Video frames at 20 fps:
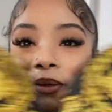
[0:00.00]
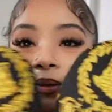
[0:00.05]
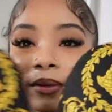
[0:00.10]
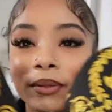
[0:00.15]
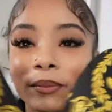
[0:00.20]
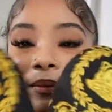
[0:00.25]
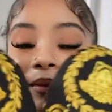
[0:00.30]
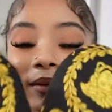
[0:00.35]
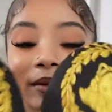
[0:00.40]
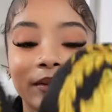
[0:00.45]

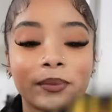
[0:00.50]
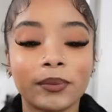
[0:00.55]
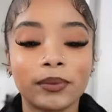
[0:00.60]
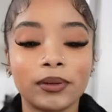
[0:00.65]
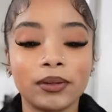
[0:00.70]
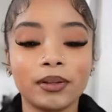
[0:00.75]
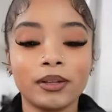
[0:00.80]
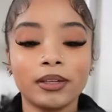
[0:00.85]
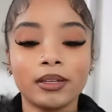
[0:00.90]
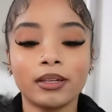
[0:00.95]
Period, period,
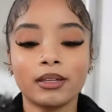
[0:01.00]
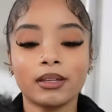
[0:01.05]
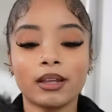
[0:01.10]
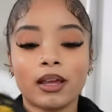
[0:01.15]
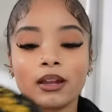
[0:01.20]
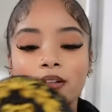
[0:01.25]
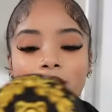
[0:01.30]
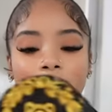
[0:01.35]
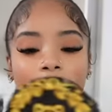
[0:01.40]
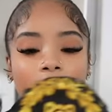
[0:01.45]
period.
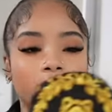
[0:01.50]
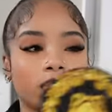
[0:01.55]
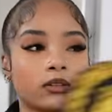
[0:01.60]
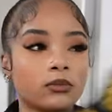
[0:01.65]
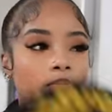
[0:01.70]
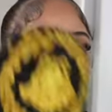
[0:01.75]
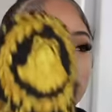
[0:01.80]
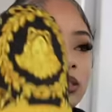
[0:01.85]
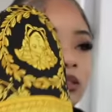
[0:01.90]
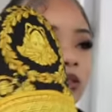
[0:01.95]
I don't even know
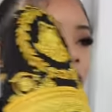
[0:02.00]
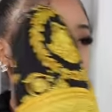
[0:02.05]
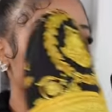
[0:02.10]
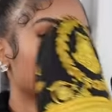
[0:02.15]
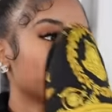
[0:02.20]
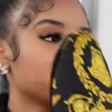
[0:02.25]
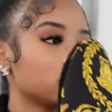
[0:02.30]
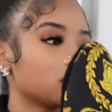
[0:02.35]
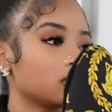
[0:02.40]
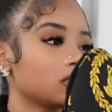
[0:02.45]
which is
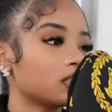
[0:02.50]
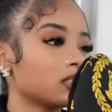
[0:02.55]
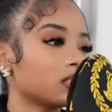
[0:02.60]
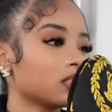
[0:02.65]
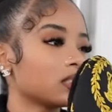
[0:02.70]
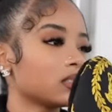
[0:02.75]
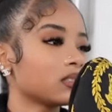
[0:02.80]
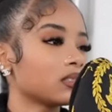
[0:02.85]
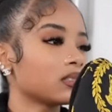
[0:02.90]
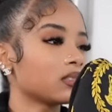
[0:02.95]
which. Is
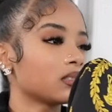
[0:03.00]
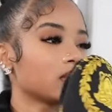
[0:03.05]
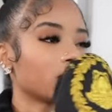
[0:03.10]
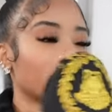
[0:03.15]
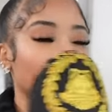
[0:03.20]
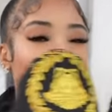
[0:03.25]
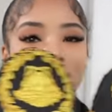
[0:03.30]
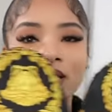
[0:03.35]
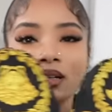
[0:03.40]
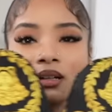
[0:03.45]
this
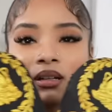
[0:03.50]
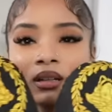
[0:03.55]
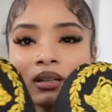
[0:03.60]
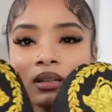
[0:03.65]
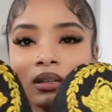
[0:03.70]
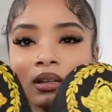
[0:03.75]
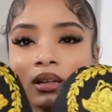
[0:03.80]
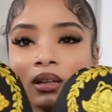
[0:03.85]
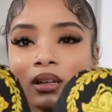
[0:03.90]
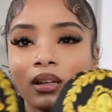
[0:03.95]
right?
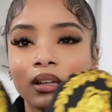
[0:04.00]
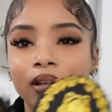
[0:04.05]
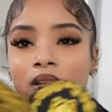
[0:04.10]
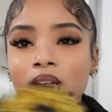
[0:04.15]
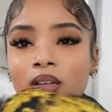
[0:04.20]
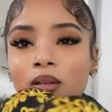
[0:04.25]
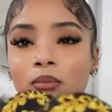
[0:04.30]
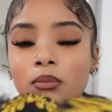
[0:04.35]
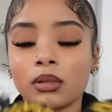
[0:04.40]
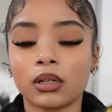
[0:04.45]

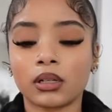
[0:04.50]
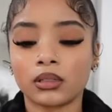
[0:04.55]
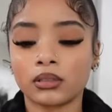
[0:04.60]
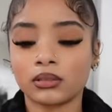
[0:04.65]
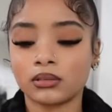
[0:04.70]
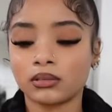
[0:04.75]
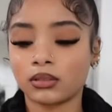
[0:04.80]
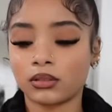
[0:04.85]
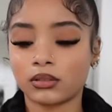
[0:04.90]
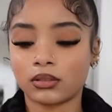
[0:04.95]
Bruh.
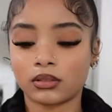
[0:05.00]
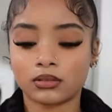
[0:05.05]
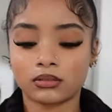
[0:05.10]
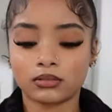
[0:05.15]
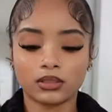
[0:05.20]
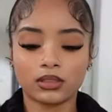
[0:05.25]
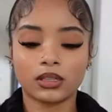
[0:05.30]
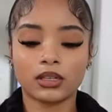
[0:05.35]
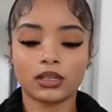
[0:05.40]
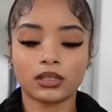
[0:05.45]
Hold on.
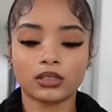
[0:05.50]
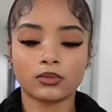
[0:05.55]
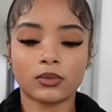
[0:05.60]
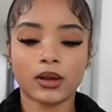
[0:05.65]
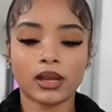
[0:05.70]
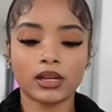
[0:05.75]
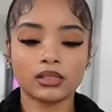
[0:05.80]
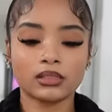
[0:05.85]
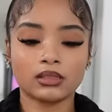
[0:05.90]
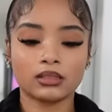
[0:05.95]
Because
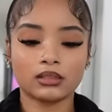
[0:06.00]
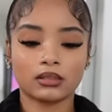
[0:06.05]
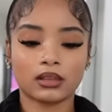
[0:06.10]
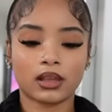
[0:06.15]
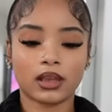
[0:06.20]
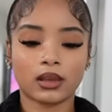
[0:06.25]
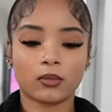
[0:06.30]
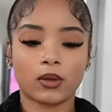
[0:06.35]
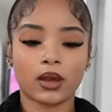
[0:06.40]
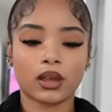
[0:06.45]
why does,
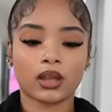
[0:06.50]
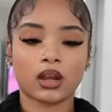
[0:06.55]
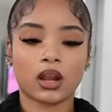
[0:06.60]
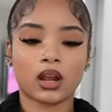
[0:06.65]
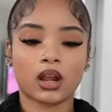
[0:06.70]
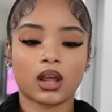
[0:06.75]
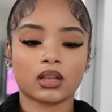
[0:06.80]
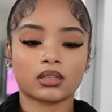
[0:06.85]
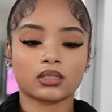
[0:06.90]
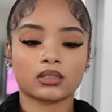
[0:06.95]
like, why can I
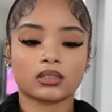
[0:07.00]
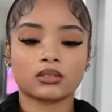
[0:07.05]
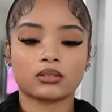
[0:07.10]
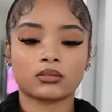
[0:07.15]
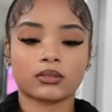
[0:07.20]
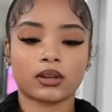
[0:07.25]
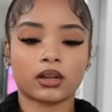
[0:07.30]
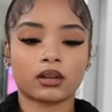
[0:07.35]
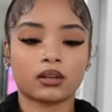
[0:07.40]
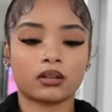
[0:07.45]
not tell
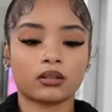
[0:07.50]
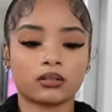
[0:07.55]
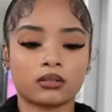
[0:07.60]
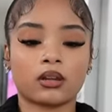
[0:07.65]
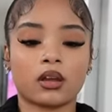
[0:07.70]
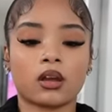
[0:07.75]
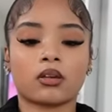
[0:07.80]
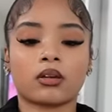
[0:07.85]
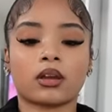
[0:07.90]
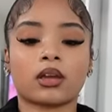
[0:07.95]
right
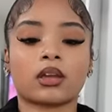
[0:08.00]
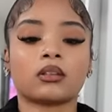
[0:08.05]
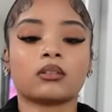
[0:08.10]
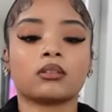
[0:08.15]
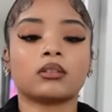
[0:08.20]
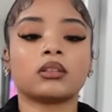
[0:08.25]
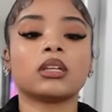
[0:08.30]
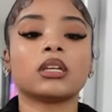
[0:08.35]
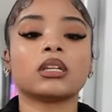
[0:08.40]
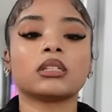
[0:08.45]
now? Okay,
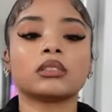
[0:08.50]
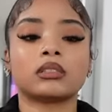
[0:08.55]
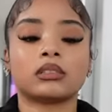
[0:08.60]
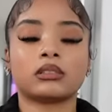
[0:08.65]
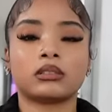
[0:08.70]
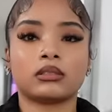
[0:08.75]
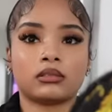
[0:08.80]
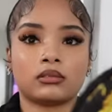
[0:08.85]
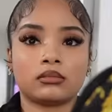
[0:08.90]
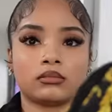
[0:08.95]
this
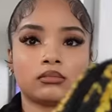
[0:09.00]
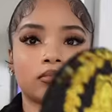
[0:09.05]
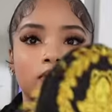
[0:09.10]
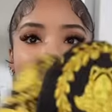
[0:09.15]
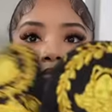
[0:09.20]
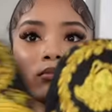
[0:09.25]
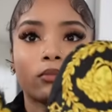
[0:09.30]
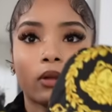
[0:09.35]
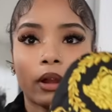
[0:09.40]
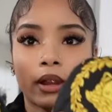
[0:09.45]
is
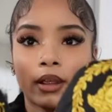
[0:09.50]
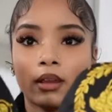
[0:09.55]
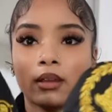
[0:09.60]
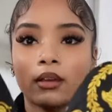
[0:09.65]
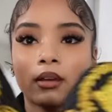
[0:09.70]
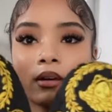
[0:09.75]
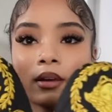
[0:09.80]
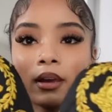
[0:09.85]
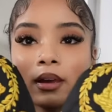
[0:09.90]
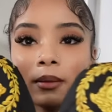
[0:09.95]
right.
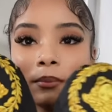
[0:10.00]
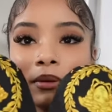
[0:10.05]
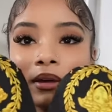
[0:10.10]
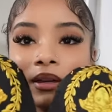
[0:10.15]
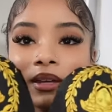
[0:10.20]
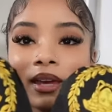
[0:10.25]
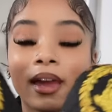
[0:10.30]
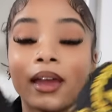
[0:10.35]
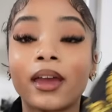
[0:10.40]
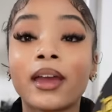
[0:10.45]
Okay,
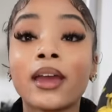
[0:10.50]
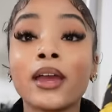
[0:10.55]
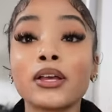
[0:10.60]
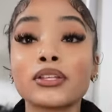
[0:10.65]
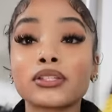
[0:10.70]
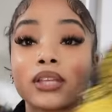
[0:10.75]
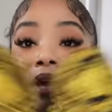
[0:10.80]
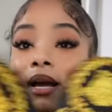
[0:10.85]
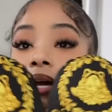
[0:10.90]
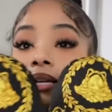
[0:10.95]
but yeah.
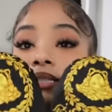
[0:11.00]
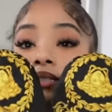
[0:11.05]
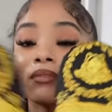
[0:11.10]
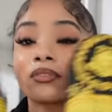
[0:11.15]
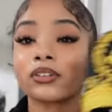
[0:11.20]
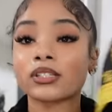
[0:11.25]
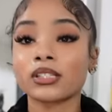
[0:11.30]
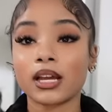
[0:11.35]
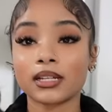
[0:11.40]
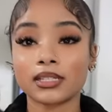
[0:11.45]
So I got some
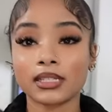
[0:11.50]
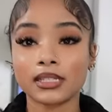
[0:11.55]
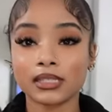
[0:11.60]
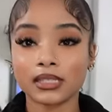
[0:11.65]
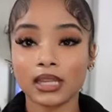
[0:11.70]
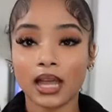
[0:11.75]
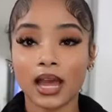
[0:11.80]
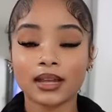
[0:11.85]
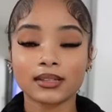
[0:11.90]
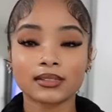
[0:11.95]
Versace
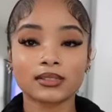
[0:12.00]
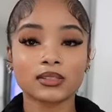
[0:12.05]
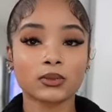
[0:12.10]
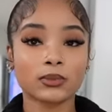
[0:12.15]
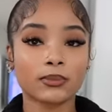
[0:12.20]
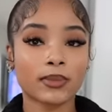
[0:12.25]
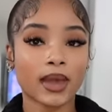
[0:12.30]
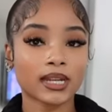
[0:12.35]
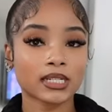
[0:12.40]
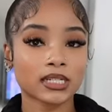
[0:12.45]
slides to
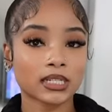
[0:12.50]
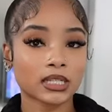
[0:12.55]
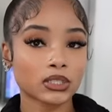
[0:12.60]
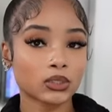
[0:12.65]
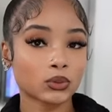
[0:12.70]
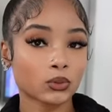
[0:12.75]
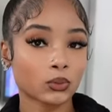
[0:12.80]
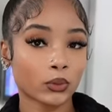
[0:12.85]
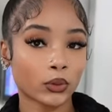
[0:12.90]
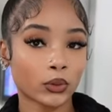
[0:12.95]
match
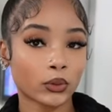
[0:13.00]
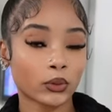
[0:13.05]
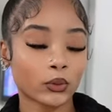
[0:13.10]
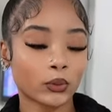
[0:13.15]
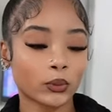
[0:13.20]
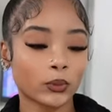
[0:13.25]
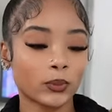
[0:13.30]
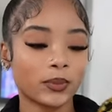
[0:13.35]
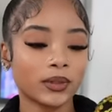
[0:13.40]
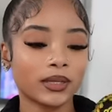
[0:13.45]
this
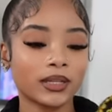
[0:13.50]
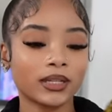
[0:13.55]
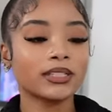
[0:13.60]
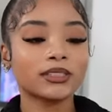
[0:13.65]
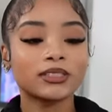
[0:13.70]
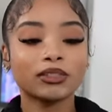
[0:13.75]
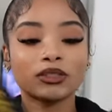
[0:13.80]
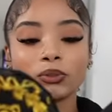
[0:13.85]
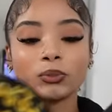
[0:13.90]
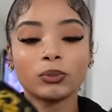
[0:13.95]
robe.
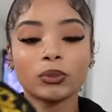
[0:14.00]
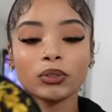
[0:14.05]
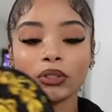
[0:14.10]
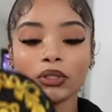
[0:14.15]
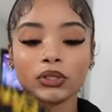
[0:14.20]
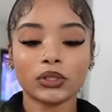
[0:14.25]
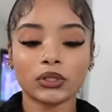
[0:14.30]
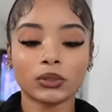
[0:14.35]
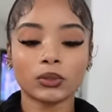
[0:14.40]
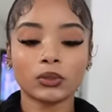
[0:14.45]
Super
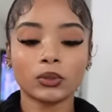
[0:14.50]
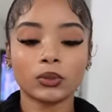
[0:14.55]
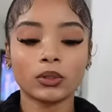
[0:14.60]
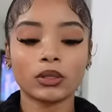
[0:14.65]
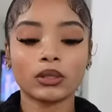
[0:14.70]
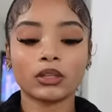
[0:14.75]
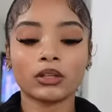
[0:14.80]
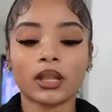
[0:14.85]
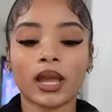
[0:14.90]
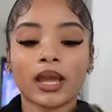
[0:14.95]

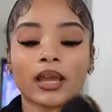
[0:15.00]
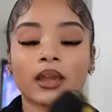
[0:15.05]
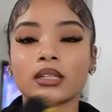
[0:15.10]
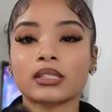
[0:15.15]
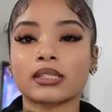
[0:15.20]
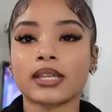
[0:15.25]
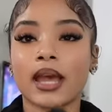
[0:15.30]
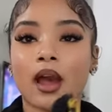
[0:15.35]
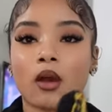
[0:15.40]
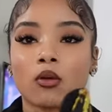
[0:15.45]
cute. They're like
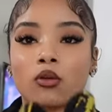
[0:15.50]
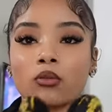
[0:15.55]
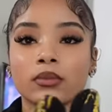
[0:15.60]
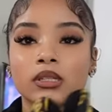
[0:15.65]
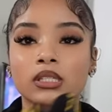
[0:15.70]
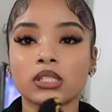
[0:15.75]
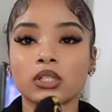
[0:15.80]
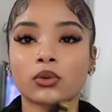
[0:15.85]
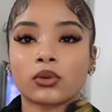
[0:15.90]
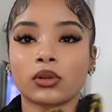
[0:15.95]
towel
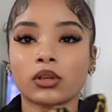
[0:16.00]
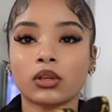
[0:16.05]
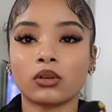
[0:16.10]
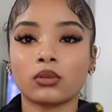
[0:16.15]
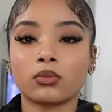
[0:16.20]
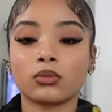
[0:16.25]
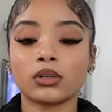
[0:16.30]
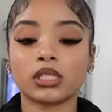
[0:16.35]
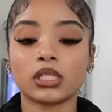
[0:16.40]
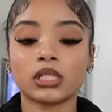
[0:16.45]

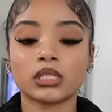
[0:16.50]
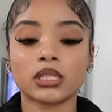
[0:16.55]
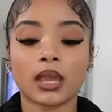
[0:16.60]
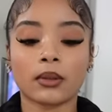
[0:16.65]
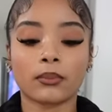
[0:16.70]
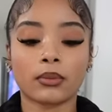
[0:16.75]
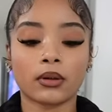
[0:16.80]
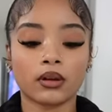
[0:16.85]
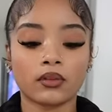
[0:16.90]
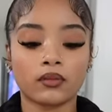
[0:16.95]
material, which is
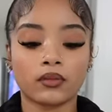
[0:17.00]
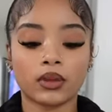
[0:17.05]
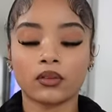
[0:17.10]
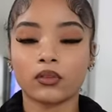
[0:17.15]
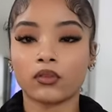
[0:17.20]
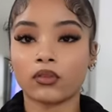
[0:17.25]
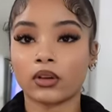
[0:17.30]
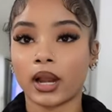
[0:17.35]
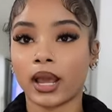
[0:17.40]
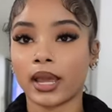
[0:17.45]
like perfect
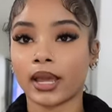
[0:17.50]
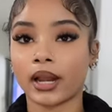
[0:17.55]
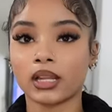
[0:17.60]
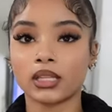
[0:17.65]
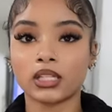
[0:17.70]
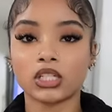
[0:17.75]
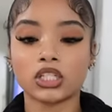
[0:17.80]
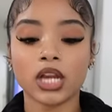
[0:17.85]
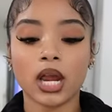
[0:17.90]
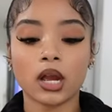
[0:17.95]
for when I get out
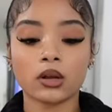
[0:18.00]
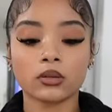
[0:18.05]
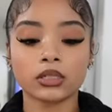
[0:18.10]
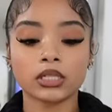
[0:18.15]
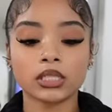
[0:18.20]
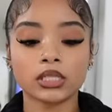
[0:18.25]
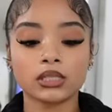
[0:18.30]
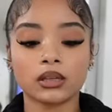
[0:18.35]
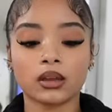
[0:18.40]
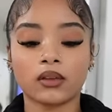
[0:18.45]
the shower
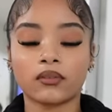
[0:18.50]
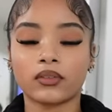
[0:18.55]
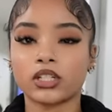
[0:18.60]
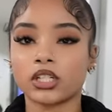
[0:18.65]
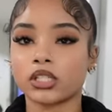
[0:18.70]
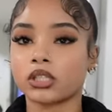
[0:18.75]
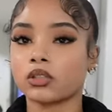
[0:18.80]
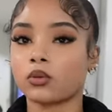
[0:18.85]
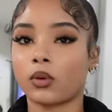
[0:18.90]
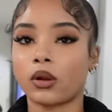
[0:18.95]
and stuff and
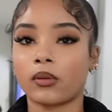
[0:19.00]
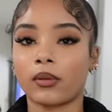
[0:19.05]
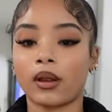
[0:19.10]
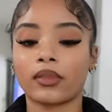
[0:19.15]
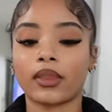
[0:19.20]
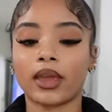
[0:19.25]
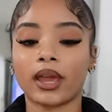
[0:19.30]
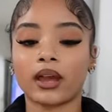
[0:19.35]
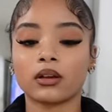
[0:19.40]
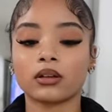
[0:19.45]
just to wear around
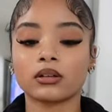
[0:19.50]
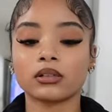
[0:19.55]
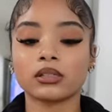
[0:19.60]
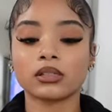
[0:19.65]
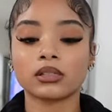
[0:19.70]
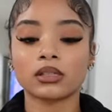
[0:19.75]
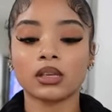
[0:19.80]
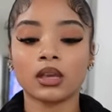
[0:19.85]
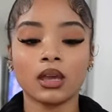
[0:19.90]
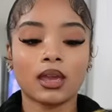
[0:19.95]
the house.